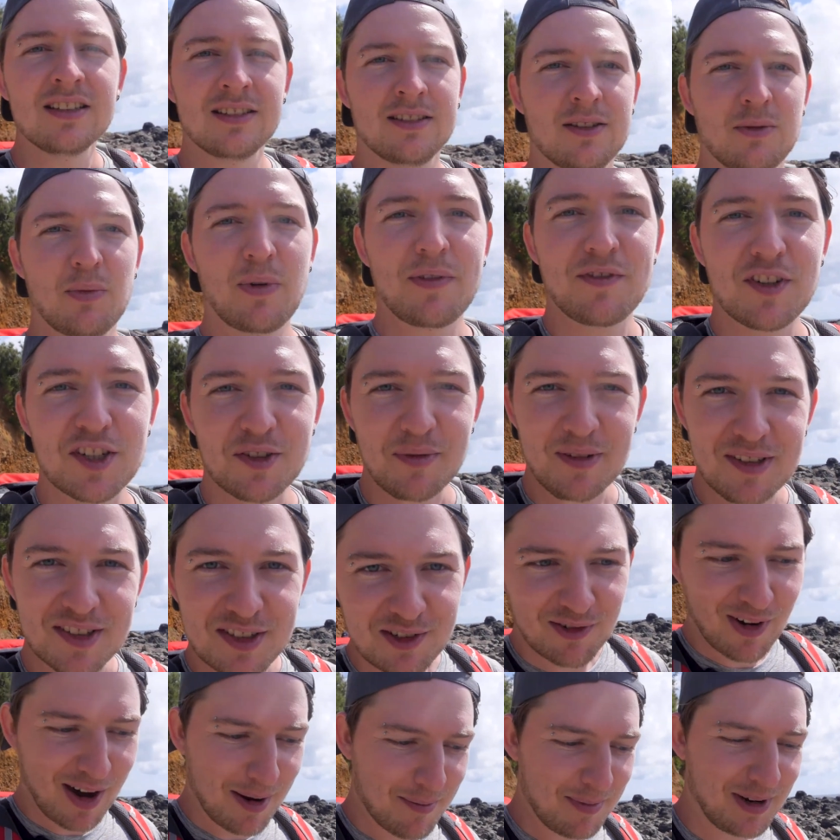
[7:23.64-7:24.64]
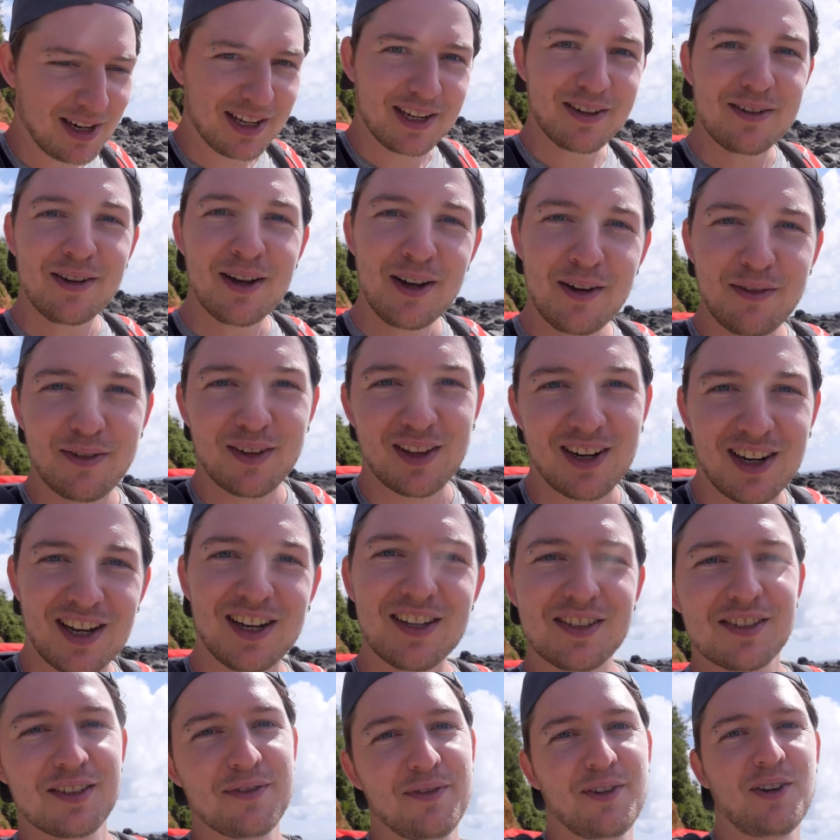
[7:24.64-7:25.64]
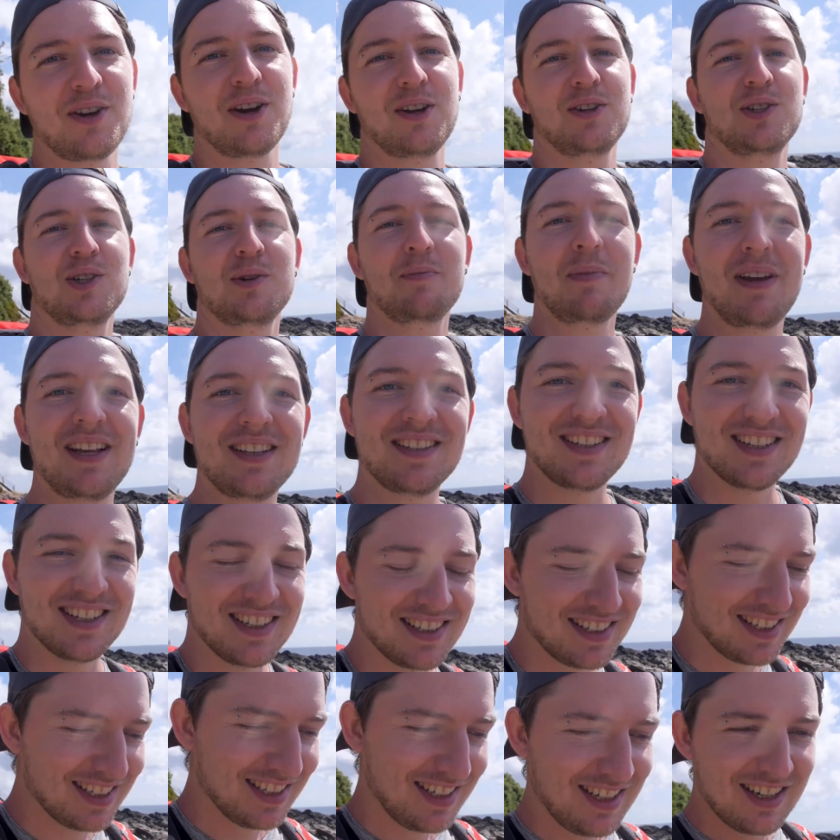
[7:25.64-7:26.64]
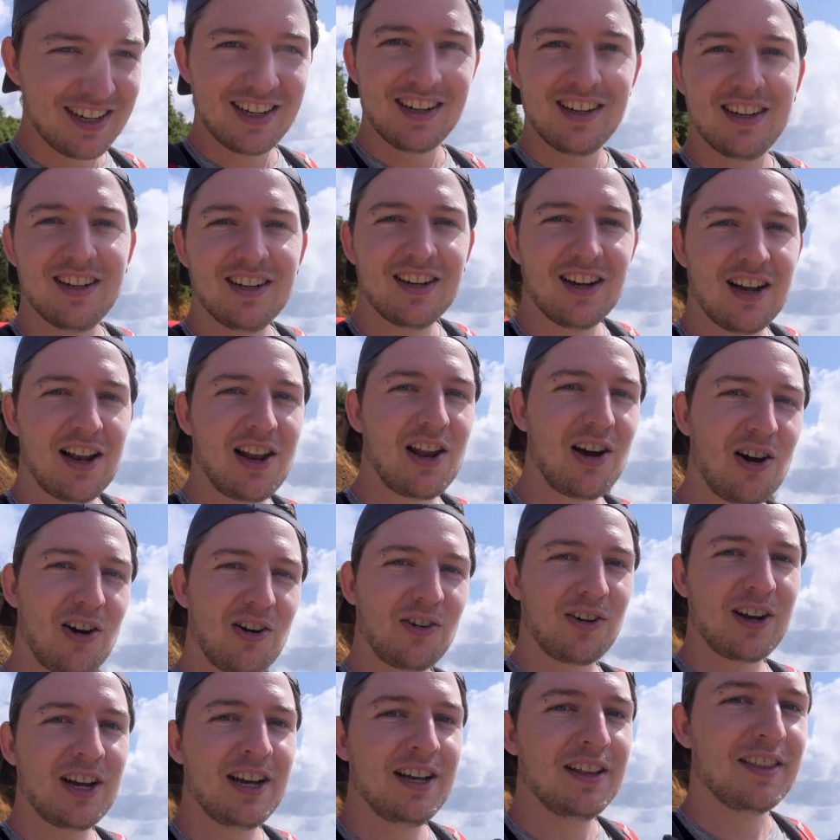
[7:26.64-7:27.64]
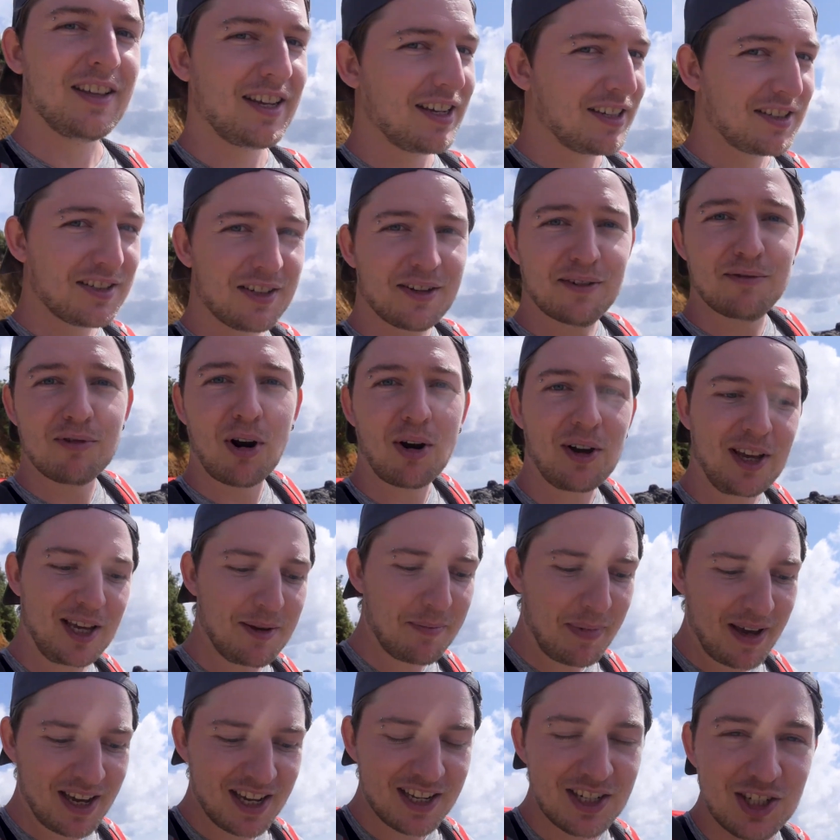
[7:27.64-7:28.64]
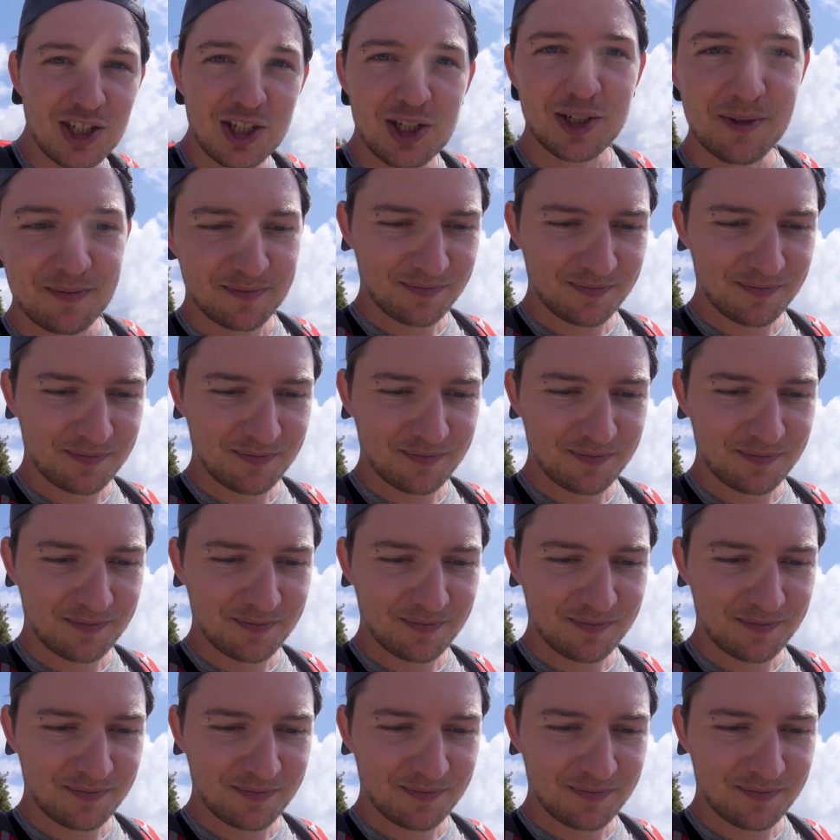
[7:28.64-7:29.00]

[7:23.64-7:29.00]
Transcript: We've just been scrambling for the last few hundred meters along this rocky beach,